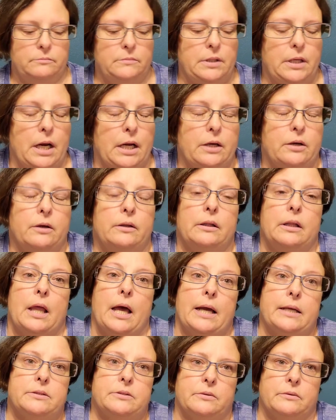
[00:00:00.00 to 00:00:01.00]
And I couldn't
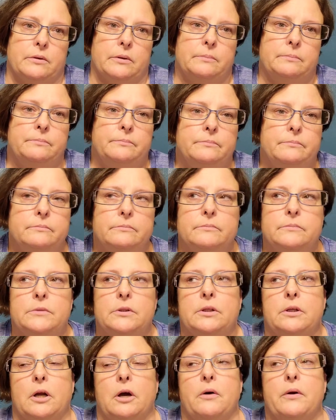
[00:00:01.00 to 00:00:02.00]
lie to him.
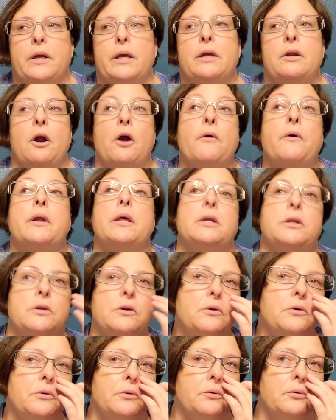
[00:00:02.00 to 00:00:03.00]
You know, he had already
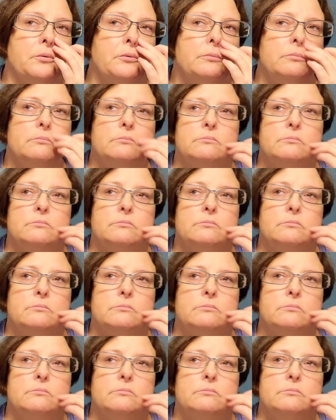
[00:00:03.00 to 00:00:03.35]
knew,